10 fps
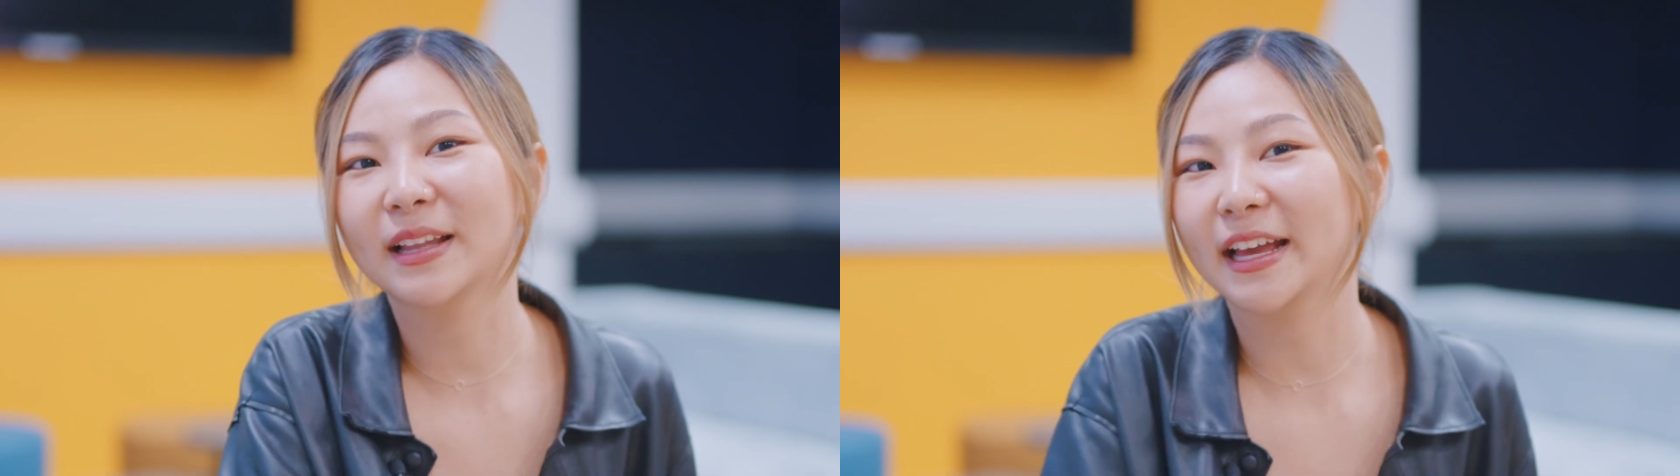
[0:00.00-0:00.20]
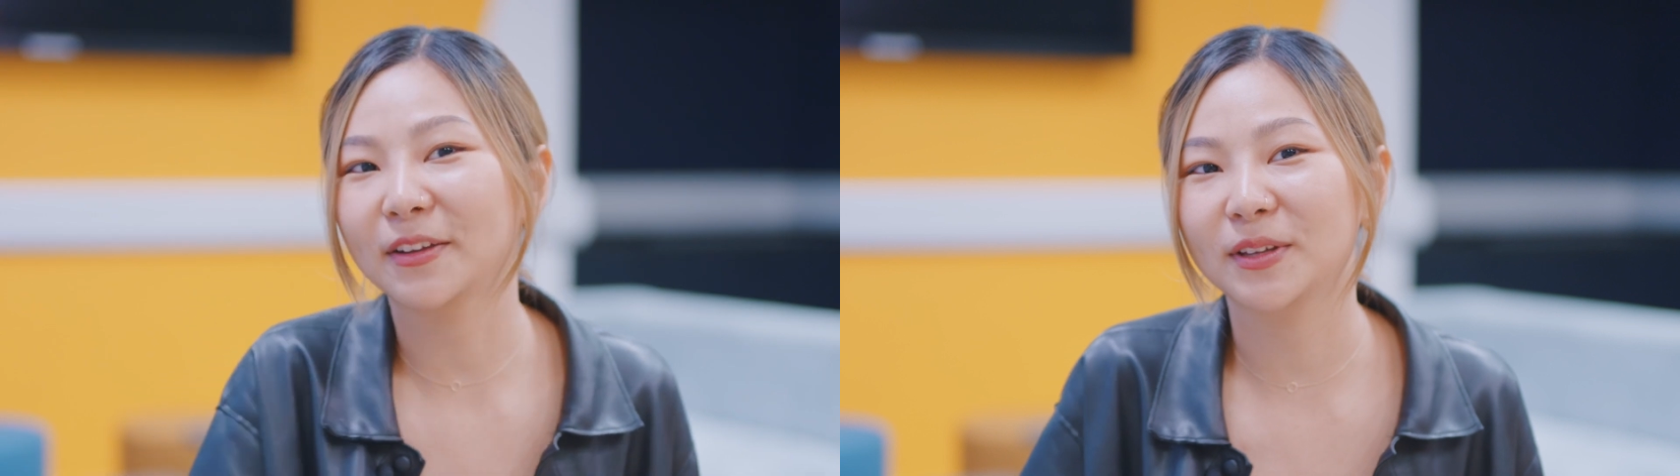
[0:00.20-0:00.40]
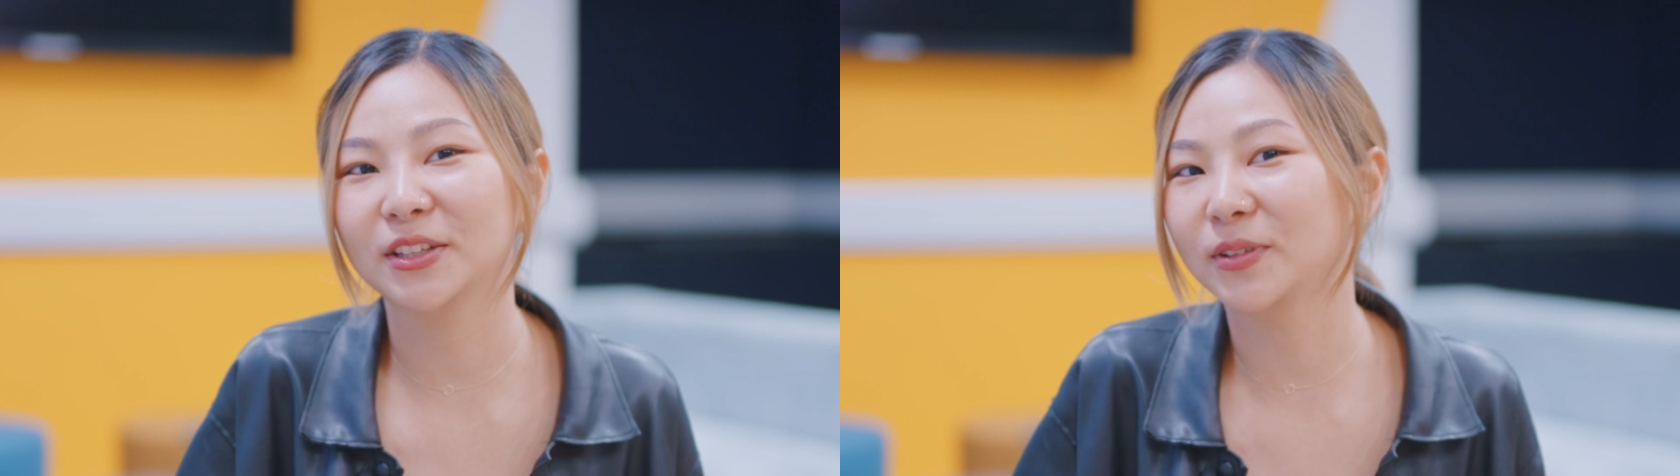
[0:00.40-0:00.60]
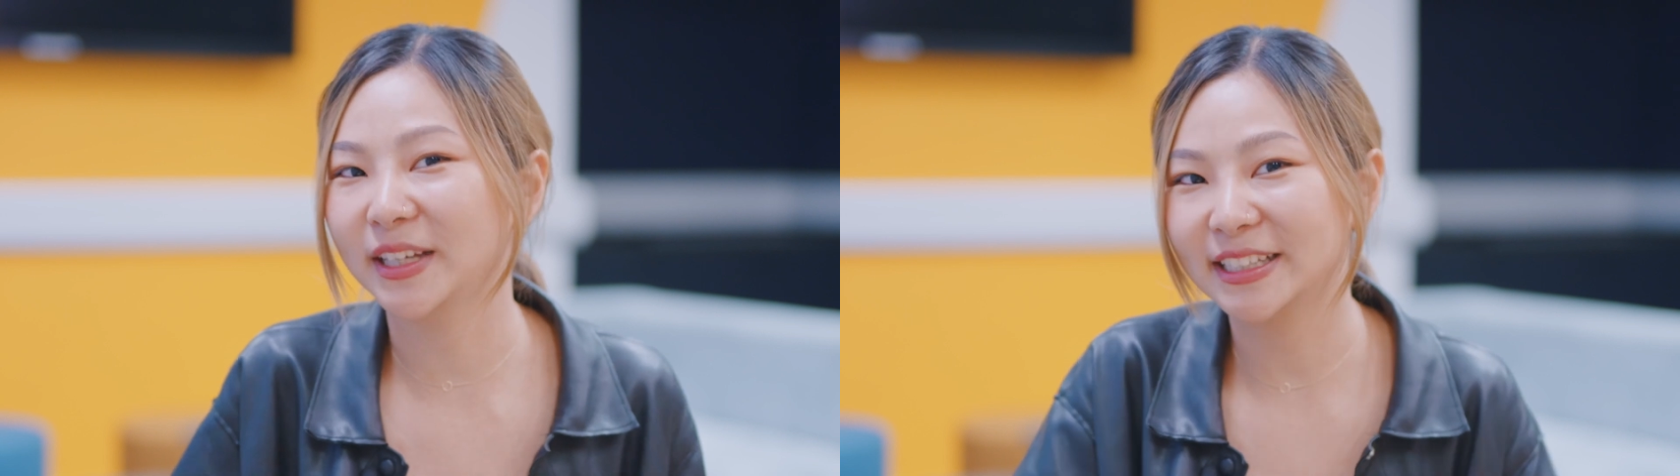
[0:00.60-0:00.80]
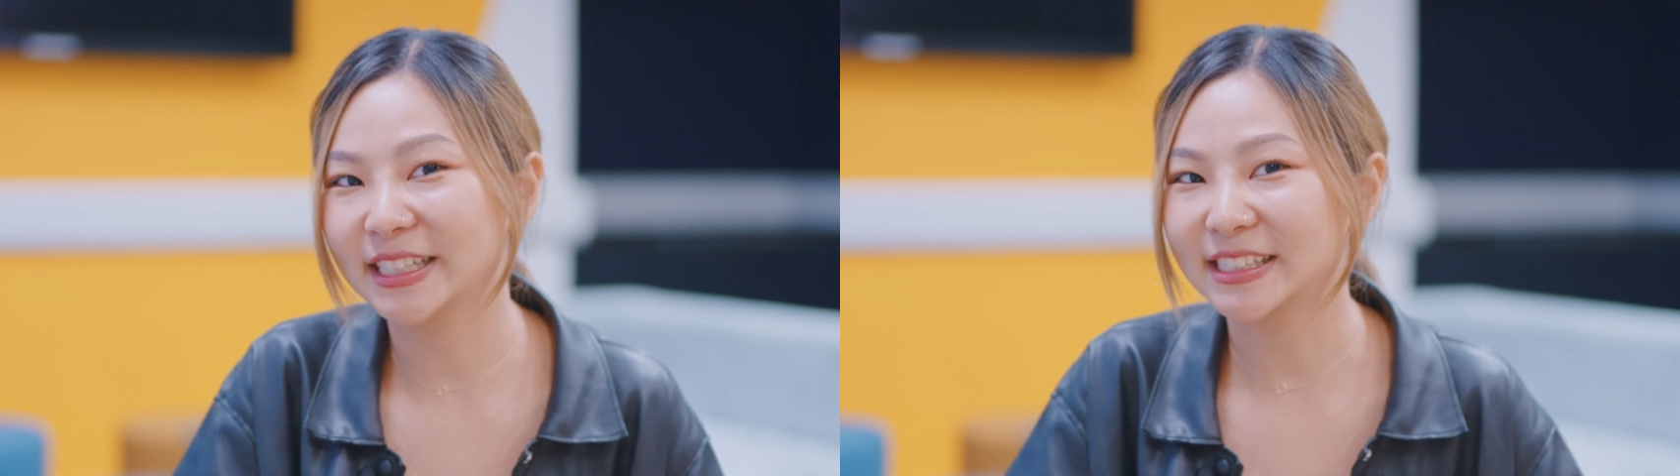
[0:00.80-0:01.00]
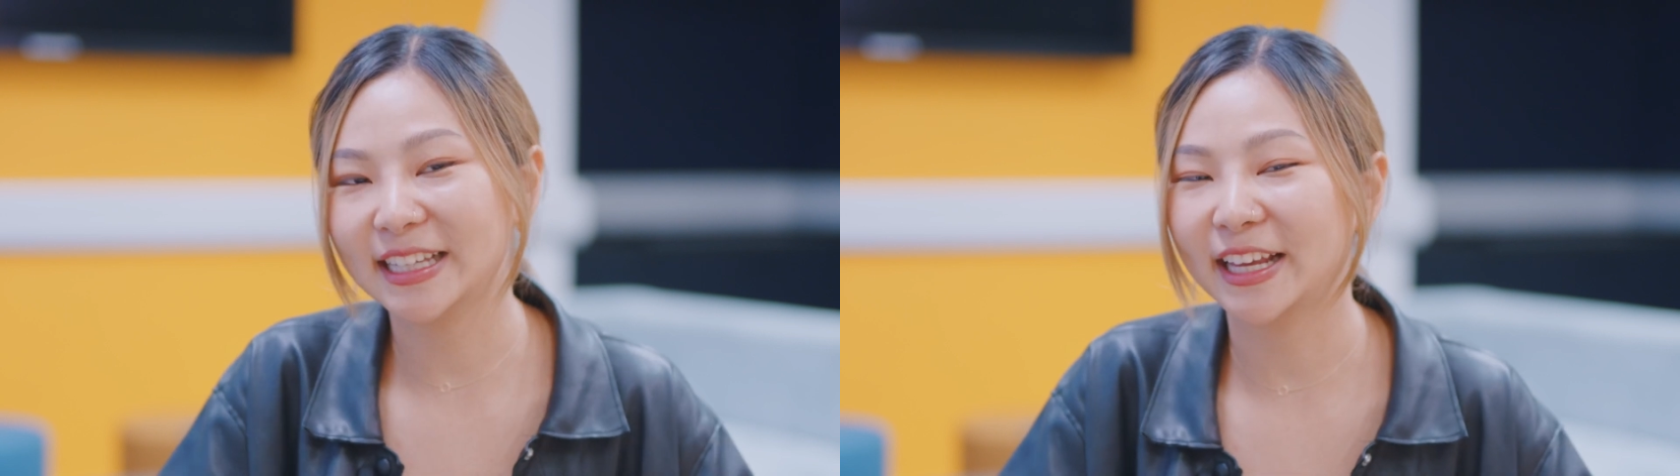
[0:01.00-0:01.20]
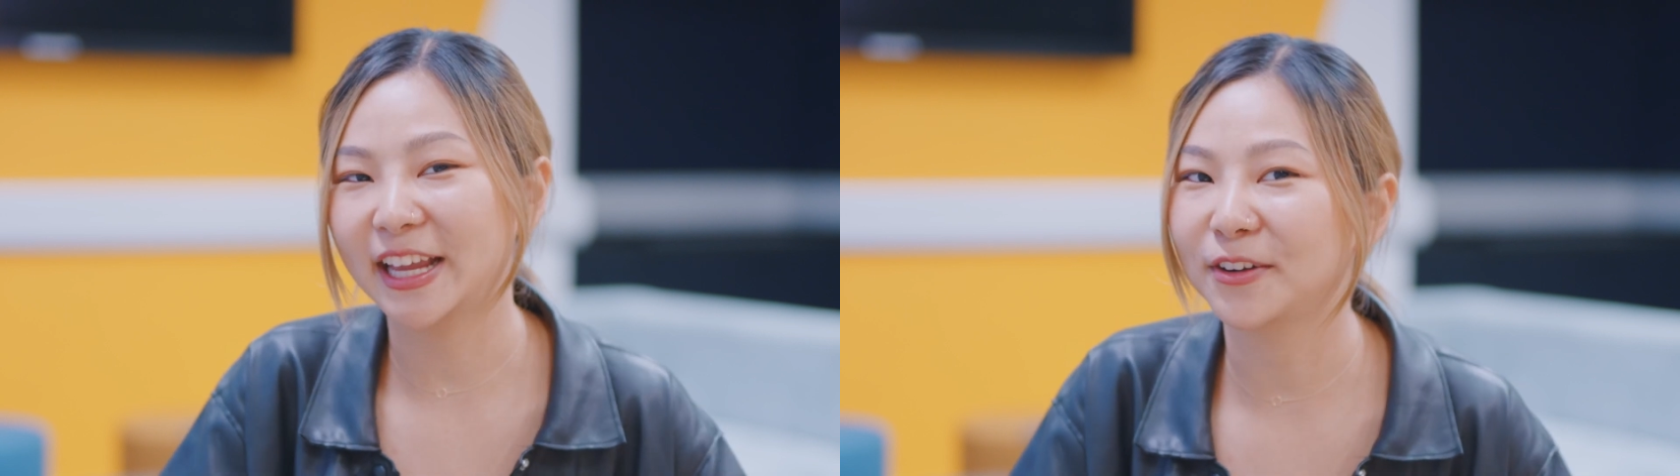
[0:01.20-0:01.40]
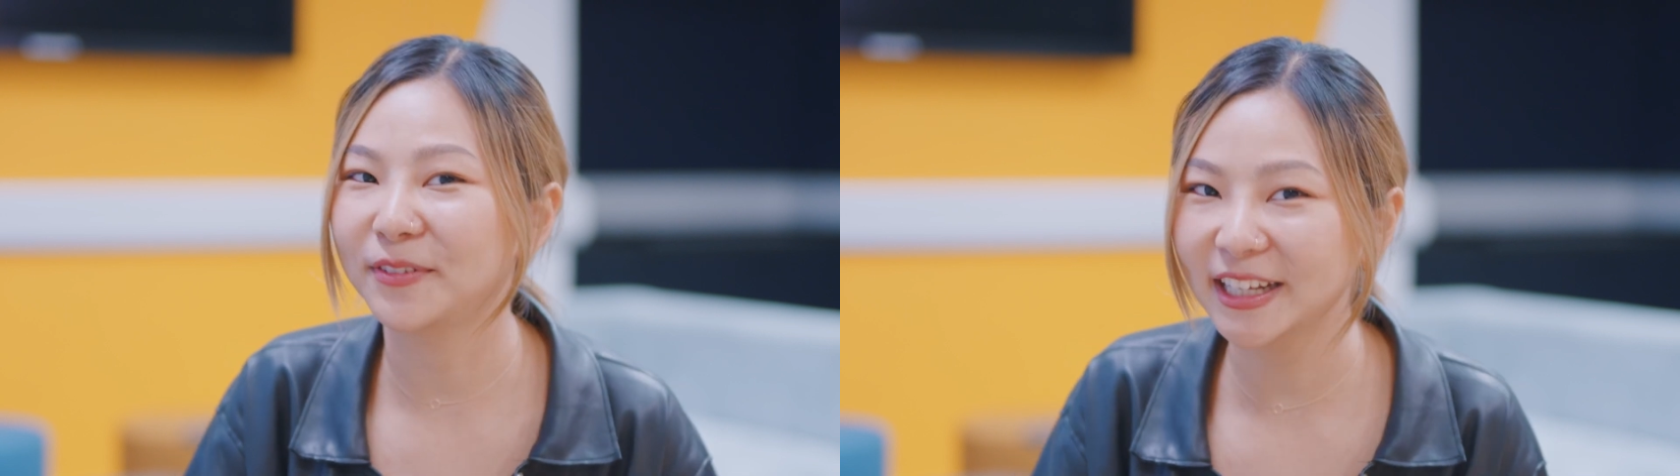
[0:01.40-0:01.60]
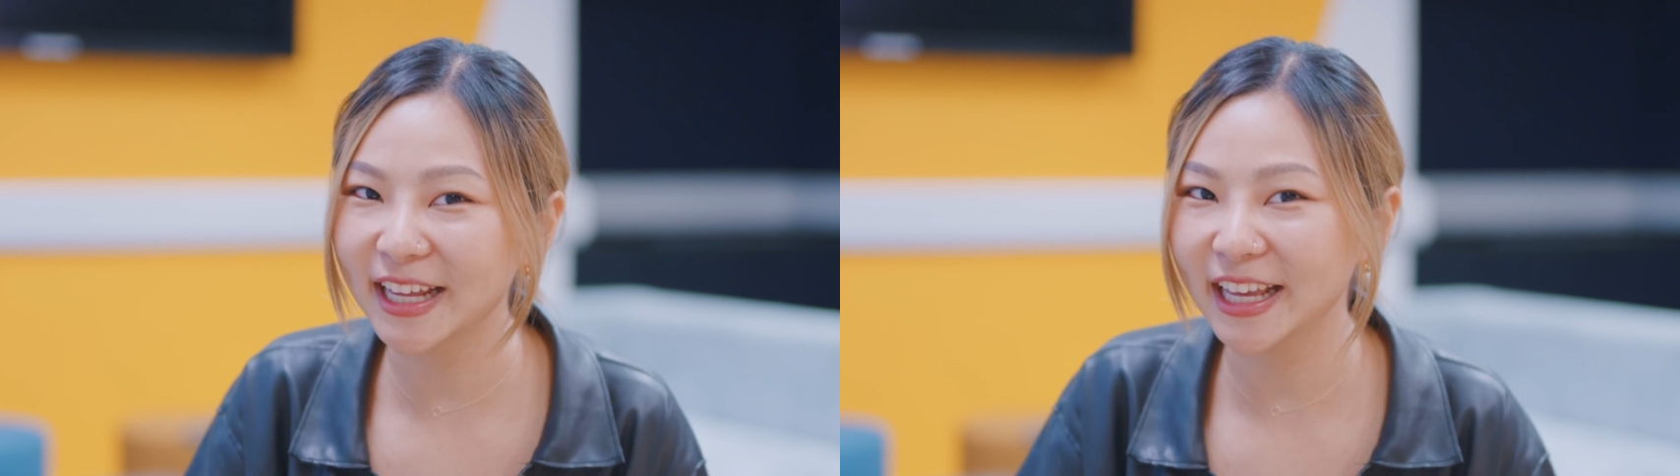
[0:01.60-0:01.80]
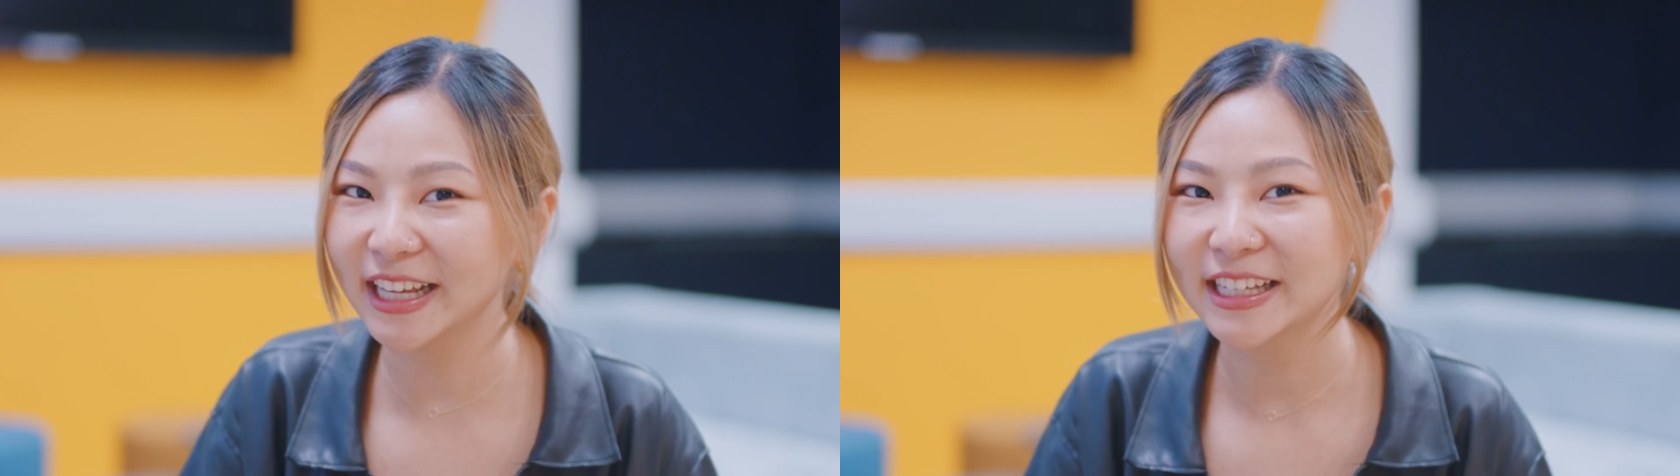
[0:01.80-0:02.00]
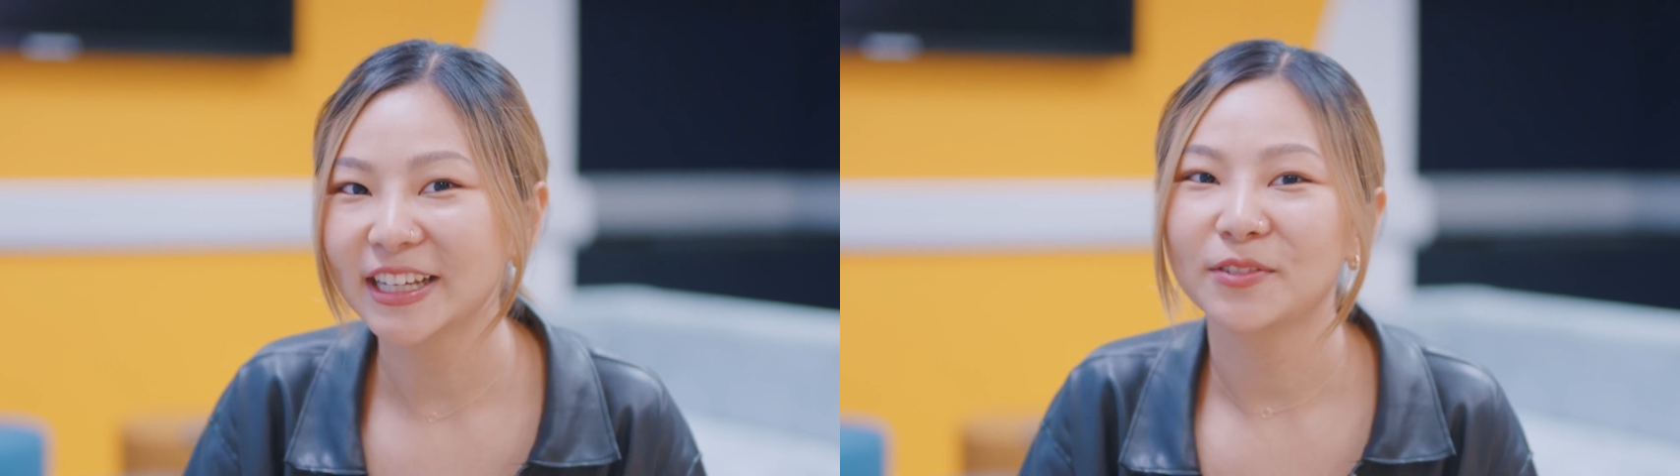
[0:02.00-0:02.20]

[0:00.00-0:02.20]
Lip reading: Like, we doing this like every day,